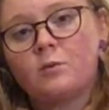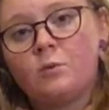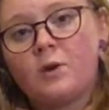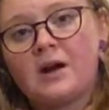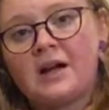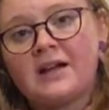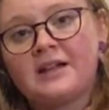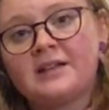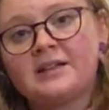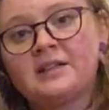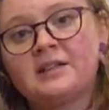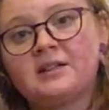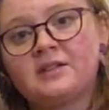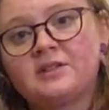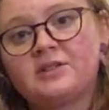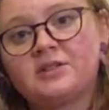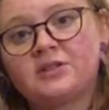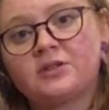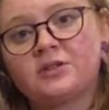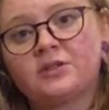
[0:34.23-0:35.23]
1,
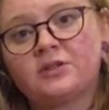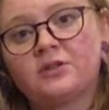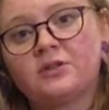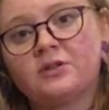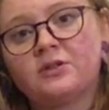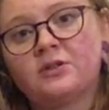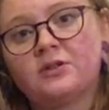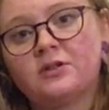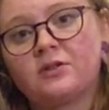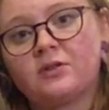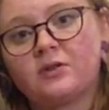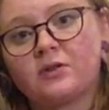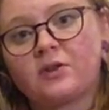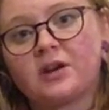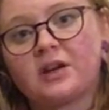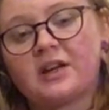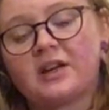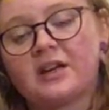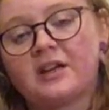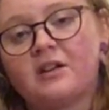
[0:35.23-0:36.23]
2,
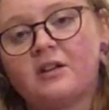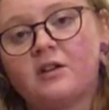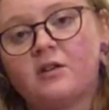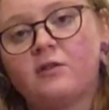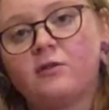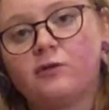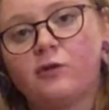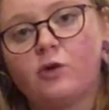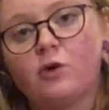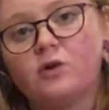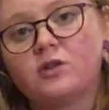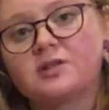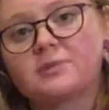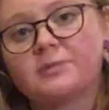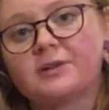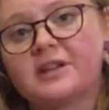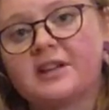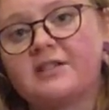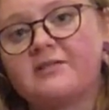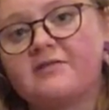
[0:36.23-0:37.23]
3, 4.
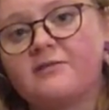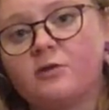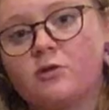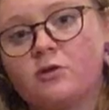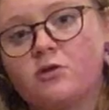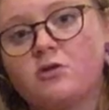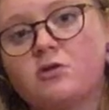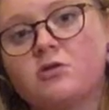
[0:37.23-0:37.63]
Split in 4.